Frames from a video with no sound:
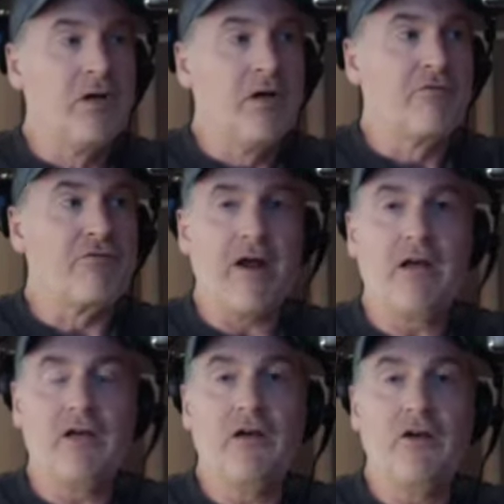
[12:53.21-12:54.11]

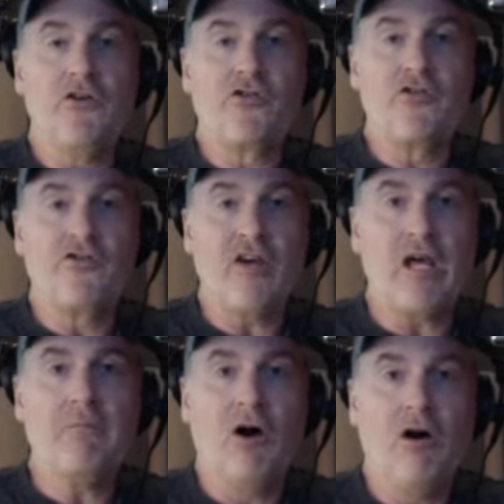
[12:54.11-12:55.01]
Frank is the
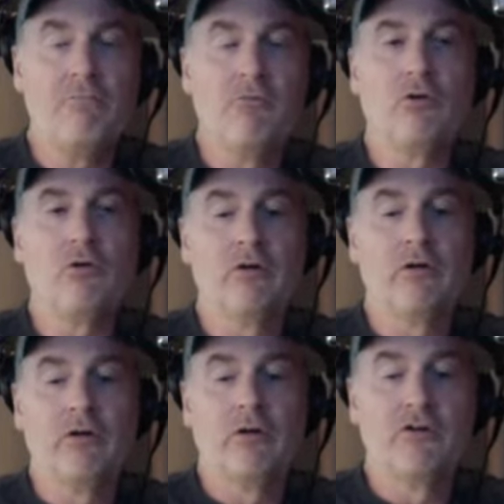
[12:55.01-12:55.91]
same humble
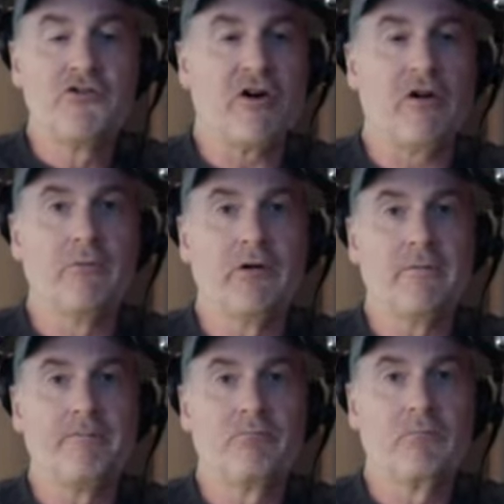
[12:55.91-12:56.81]

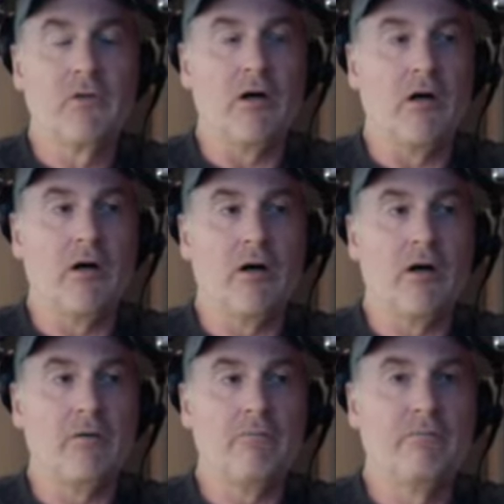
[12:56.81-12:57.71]
gentleman.
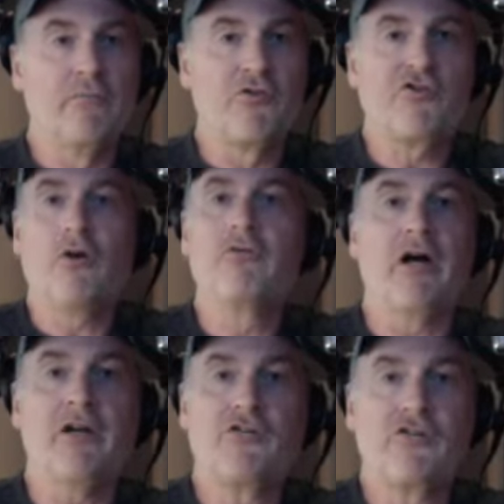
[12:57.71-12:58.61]
So
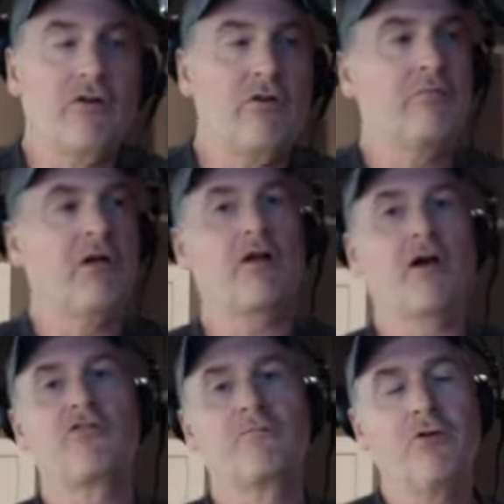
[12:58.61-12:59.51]
nice. You couldn't meet a
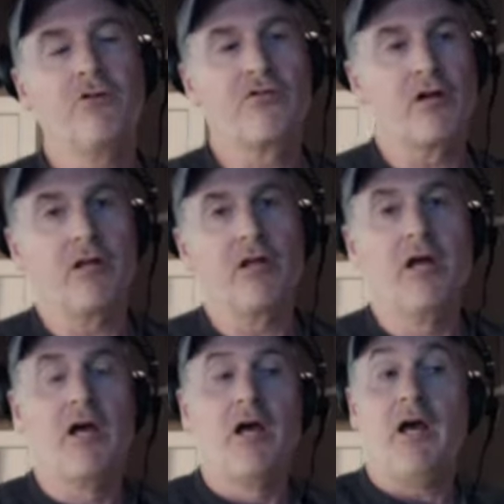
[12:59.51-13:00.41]
nicer person out there.
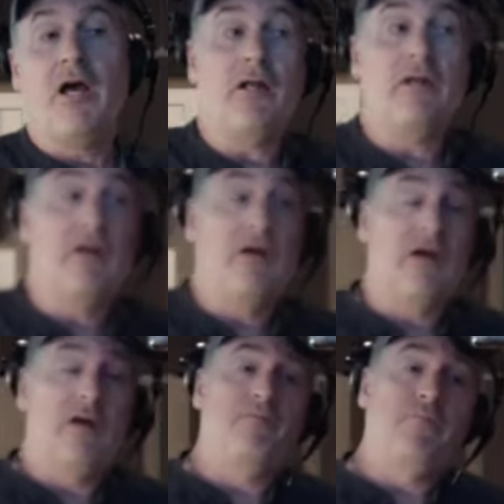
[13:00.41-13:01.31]
And
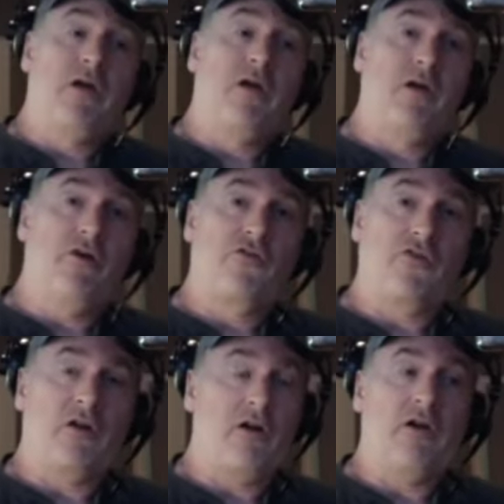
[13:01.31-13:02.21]
here's
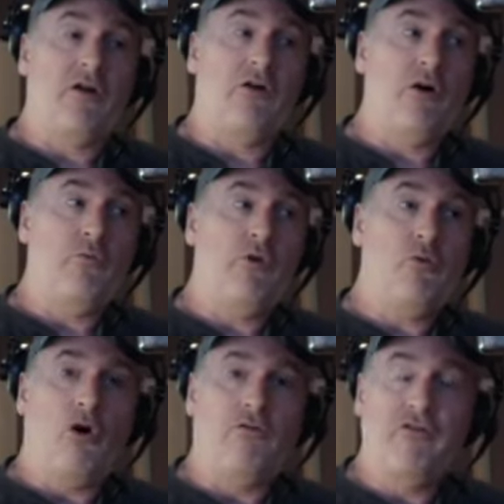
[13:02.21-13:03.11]
and we
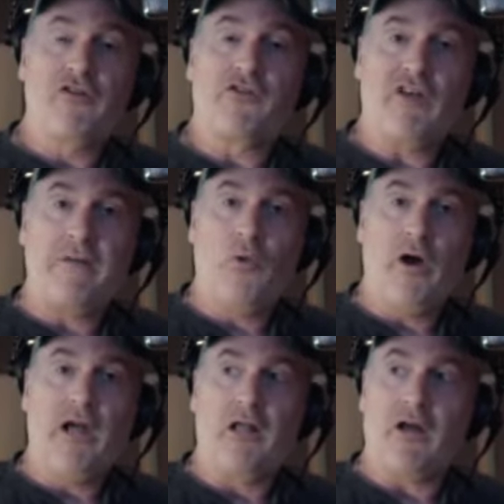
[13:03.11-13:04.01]
all feel the same
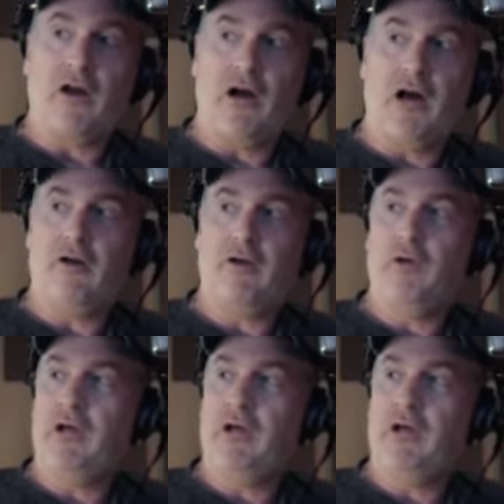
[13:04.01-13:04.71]
way. Like, how did we get